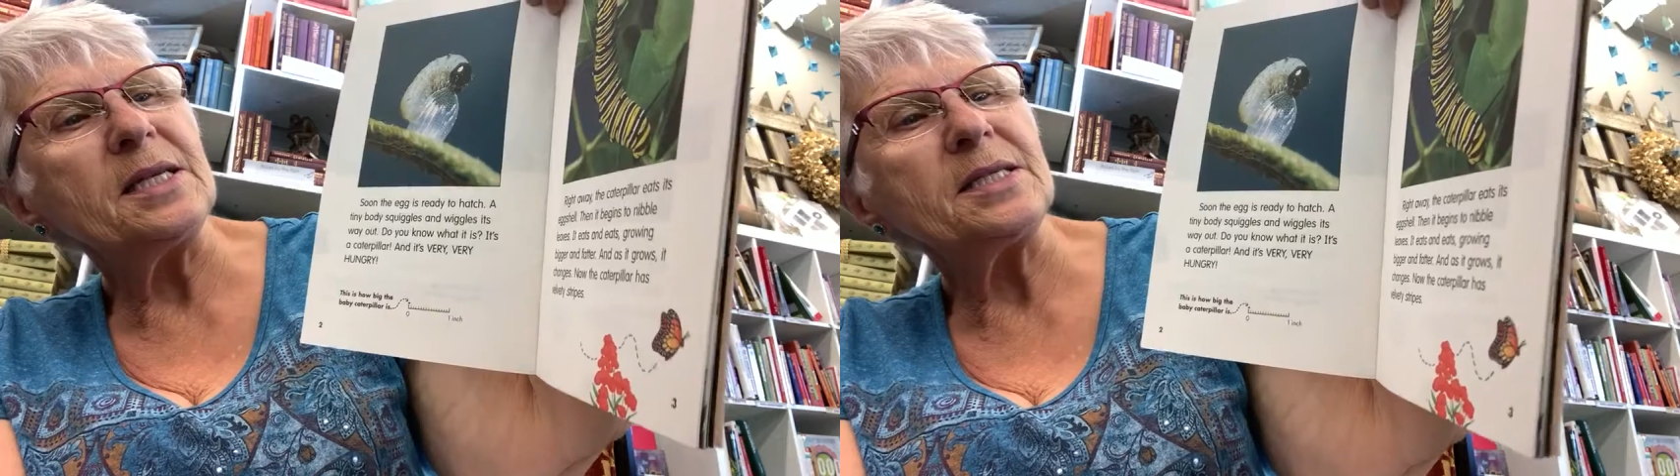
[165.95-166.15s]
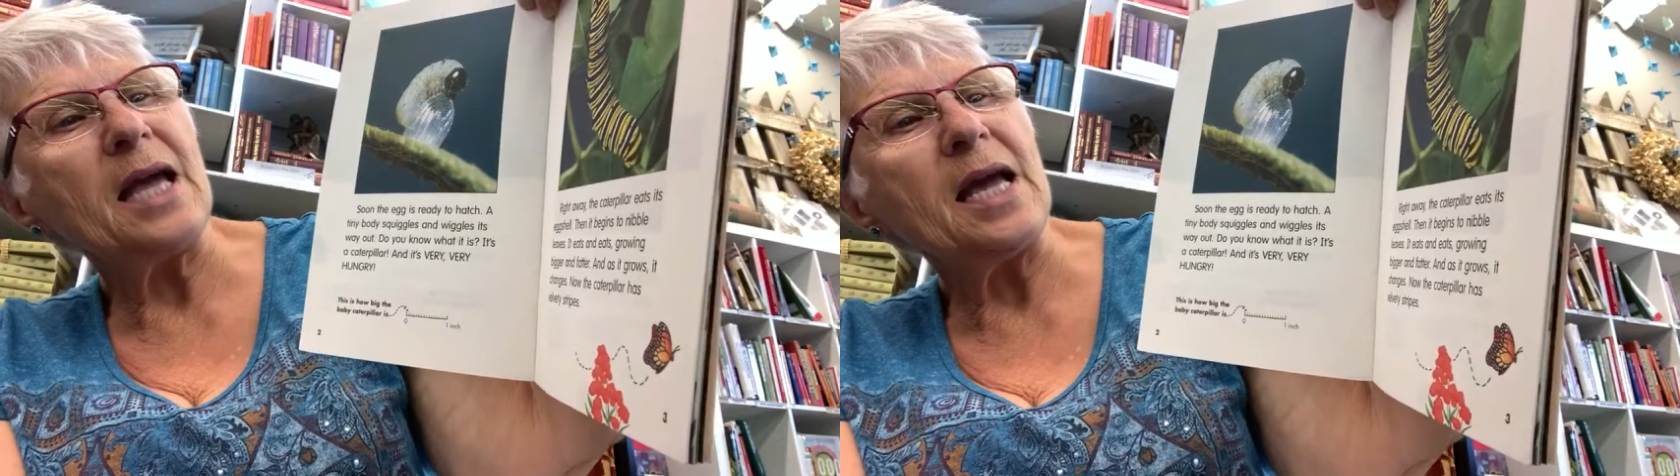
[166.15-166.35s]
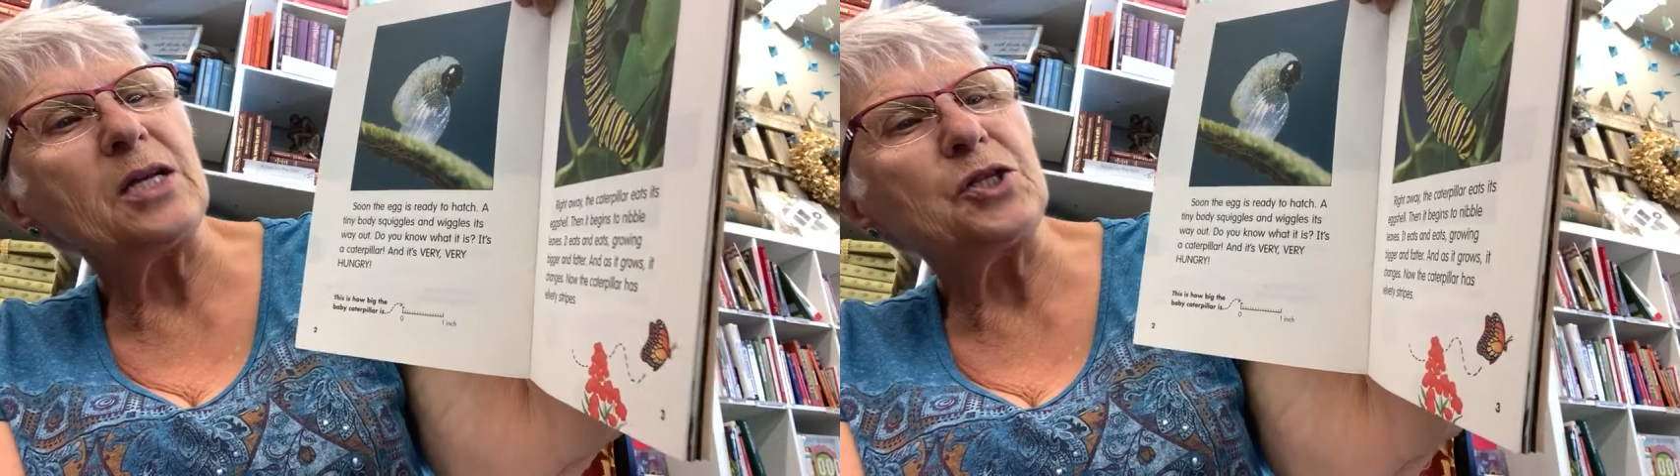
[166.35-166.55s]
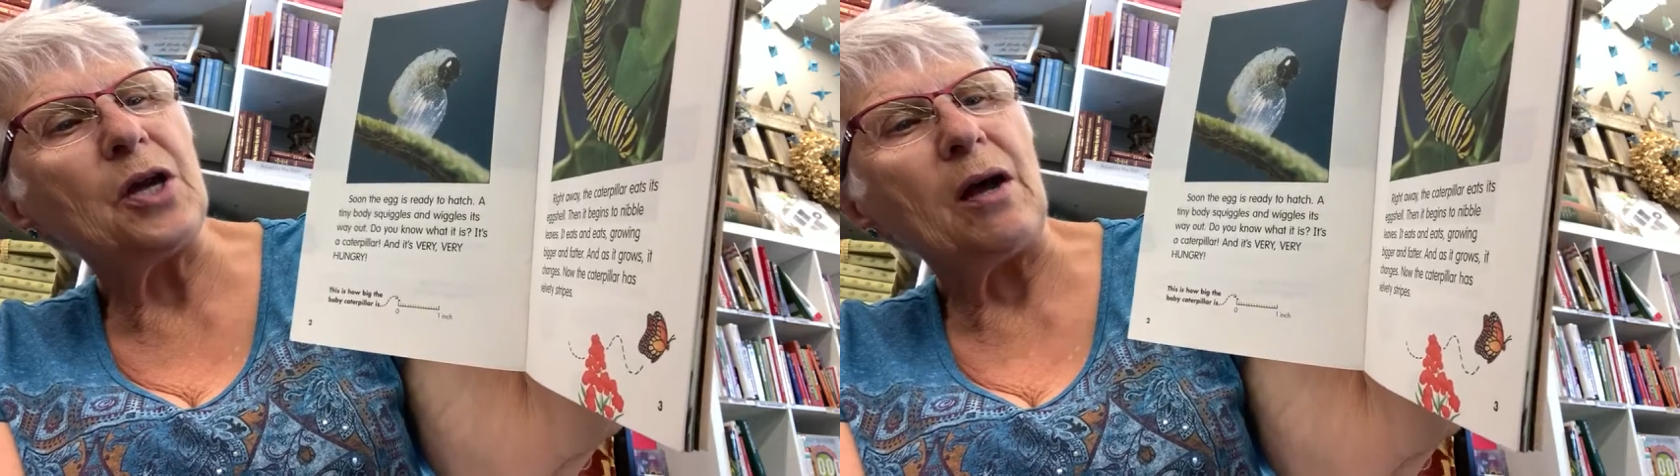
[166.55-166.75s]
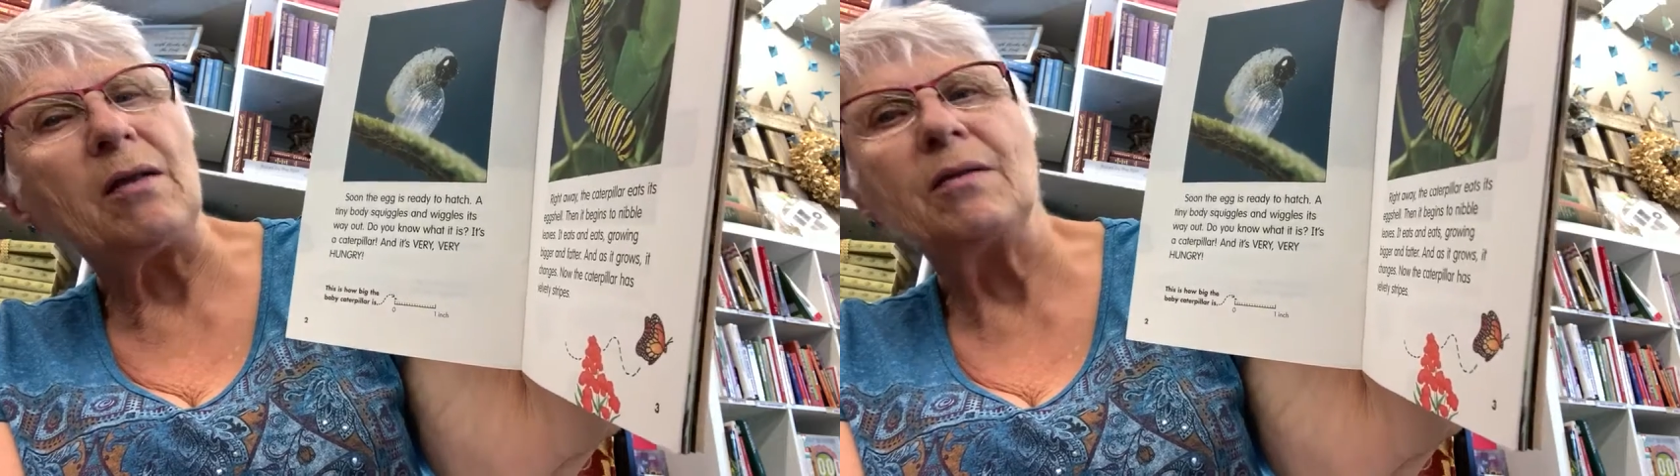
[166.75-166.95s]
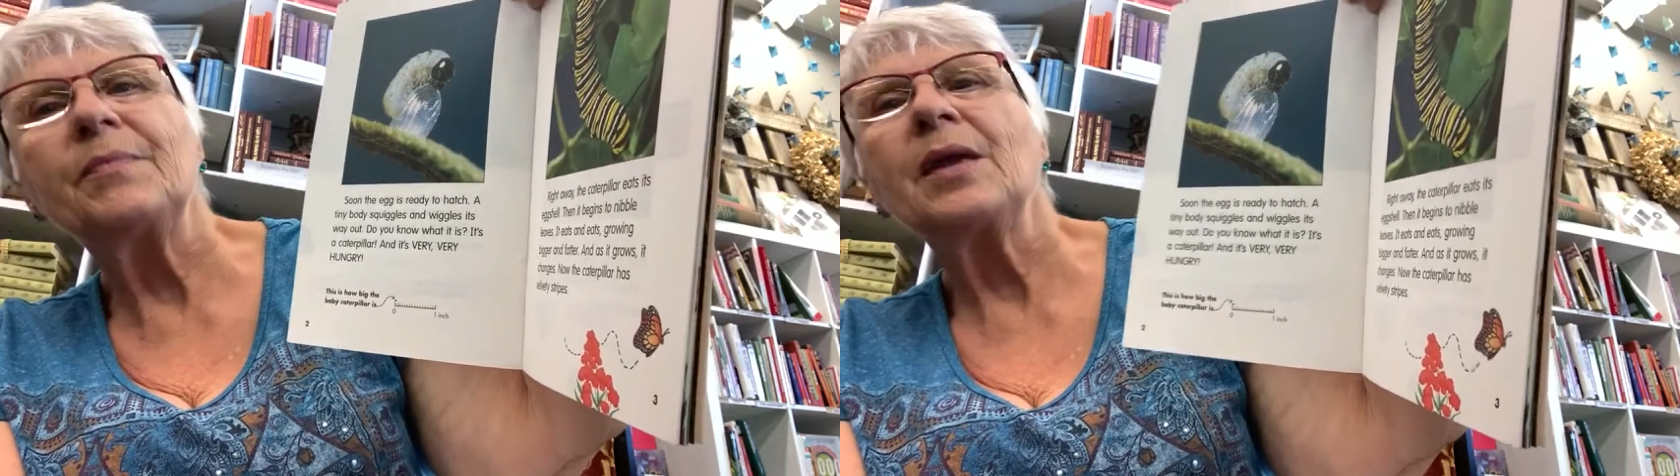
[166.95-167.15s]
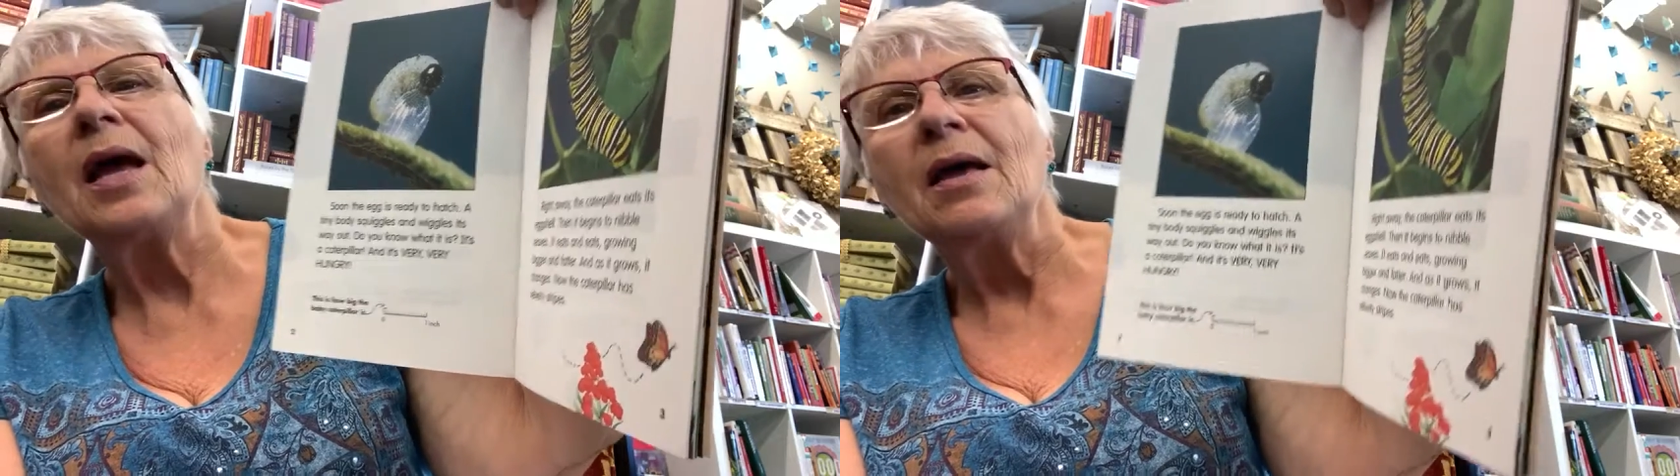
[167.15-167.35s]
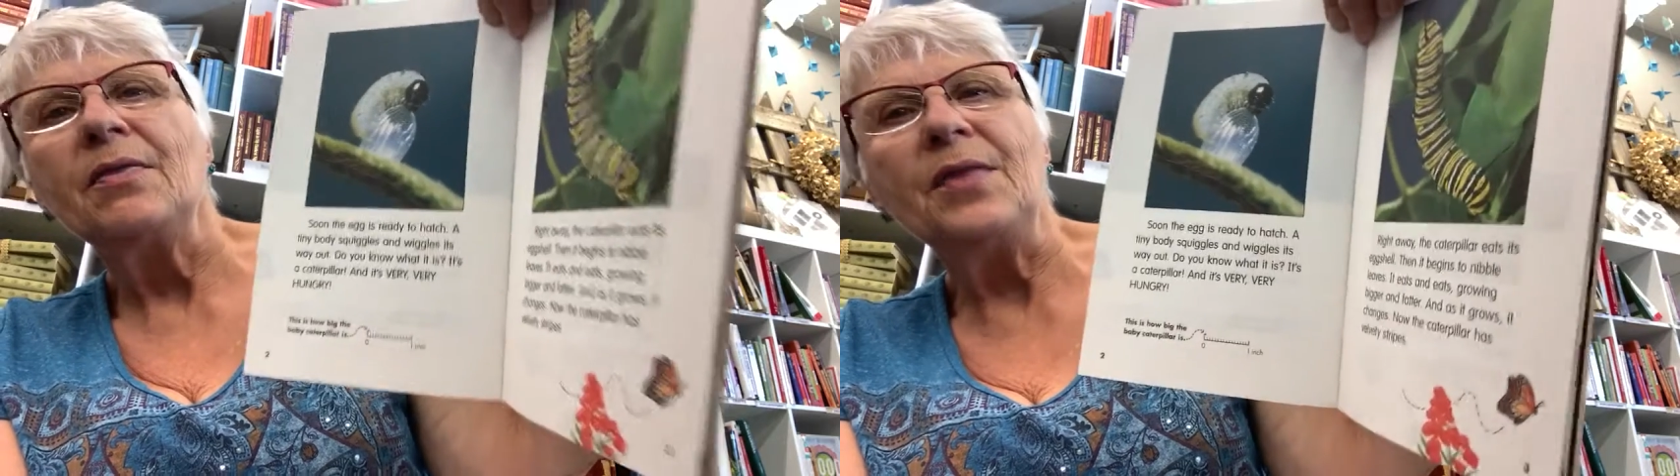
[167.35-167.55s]
its eggshell.
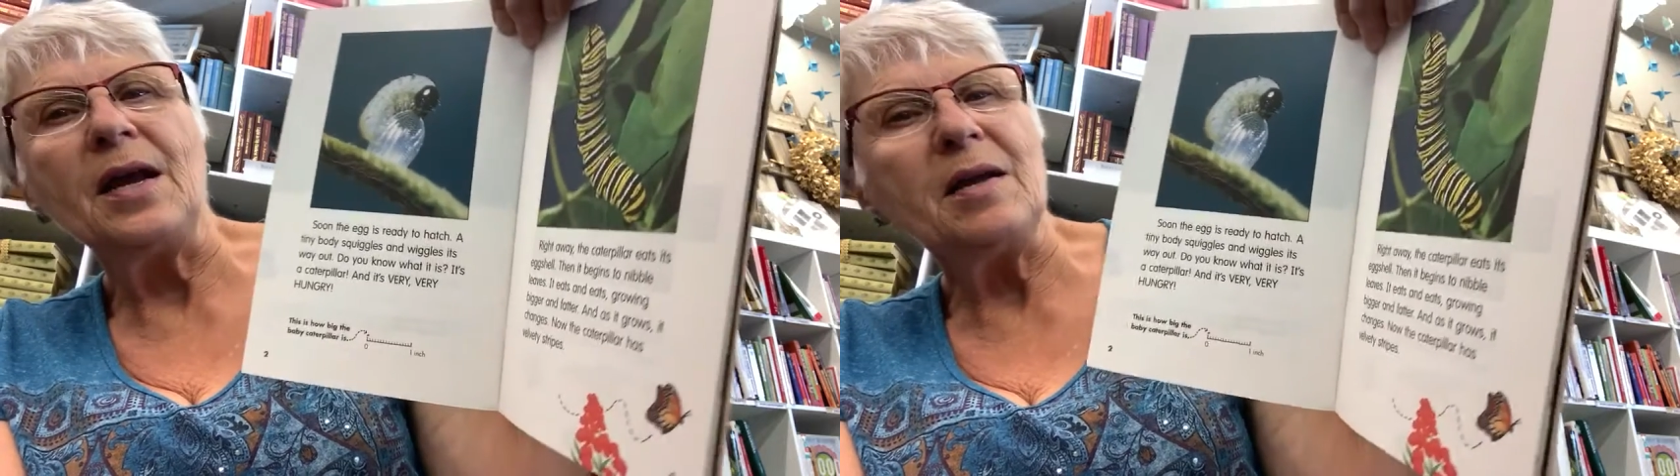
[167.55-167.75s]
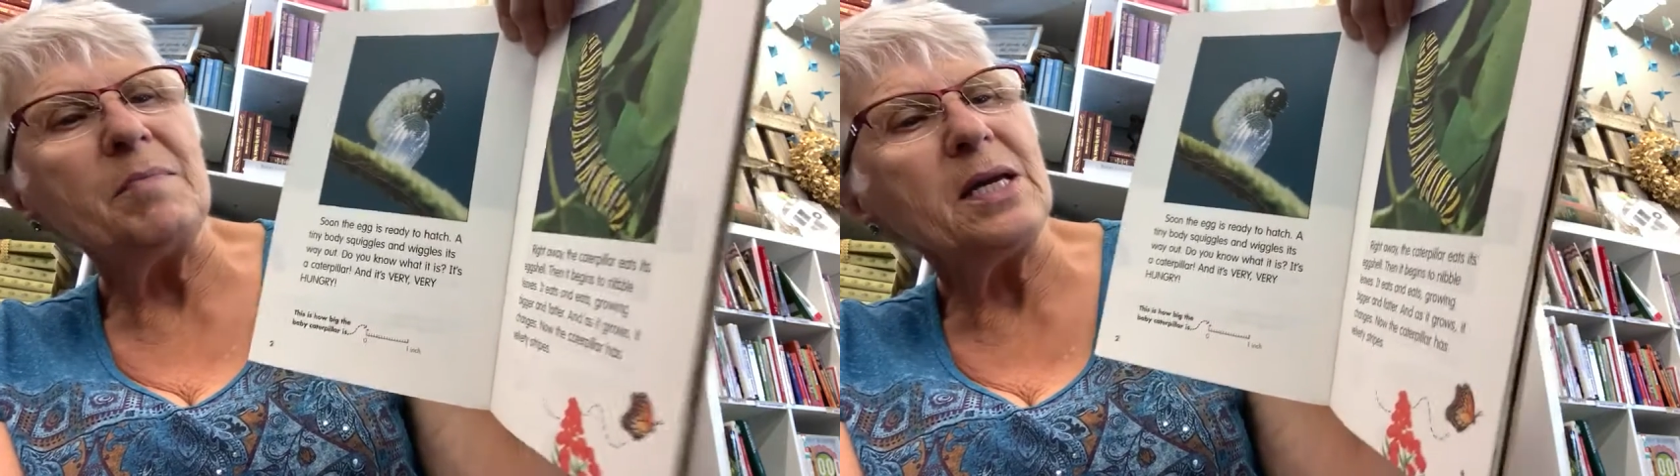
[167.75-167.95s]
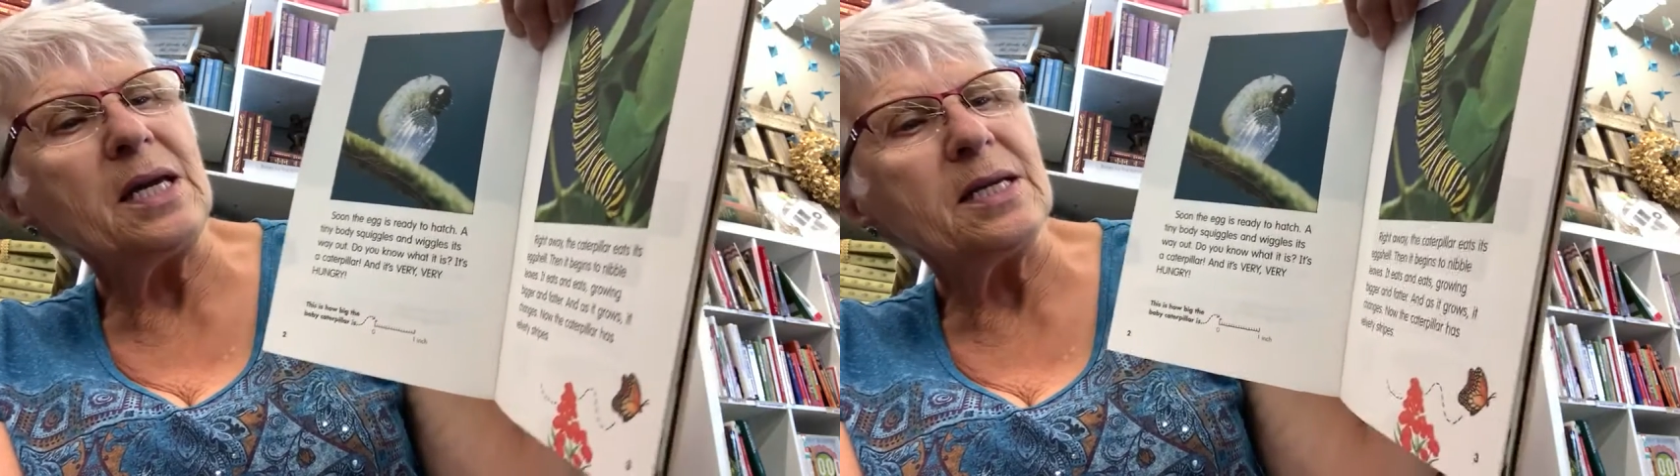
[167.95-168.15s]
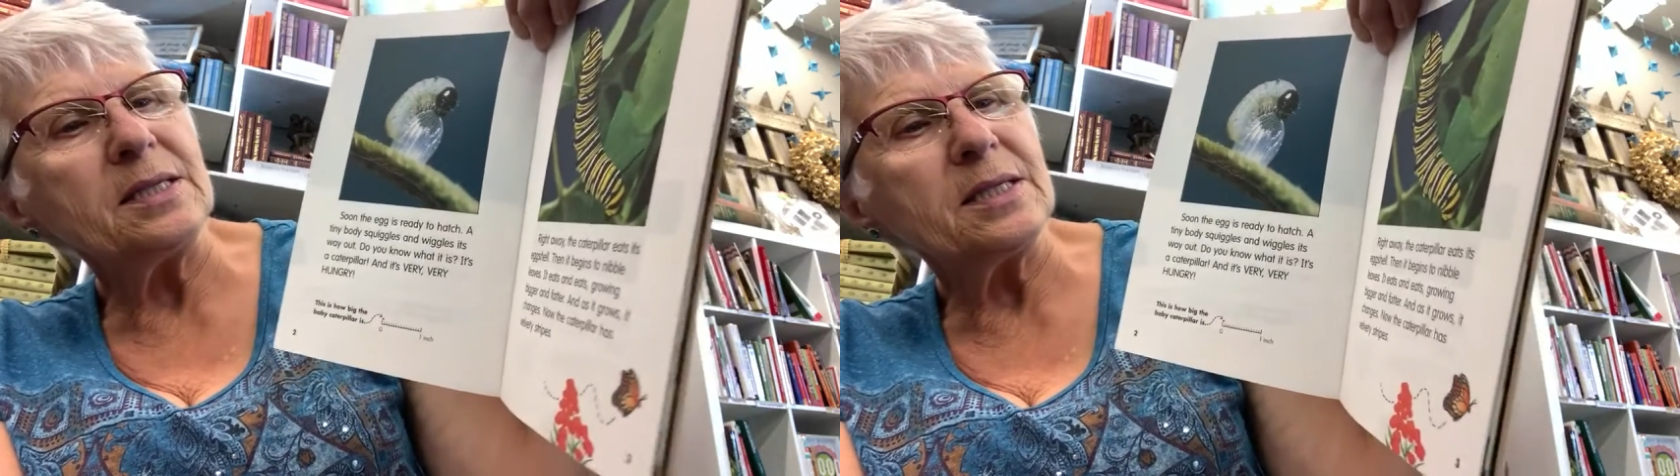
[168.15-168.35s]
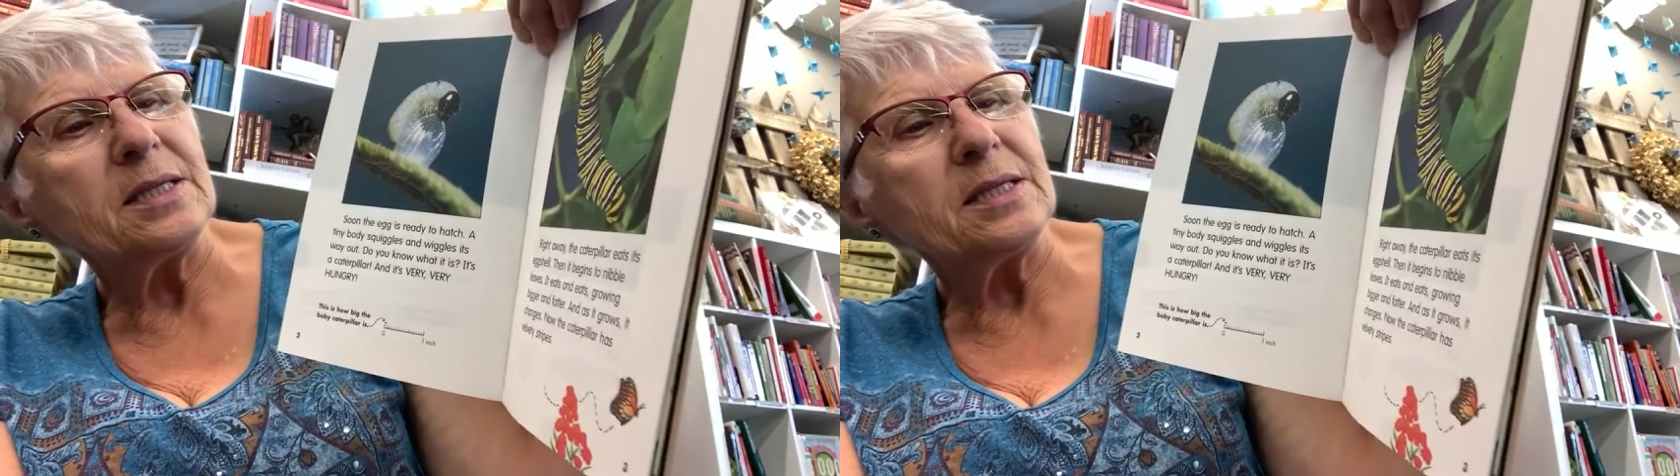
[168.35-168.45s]
Then it begins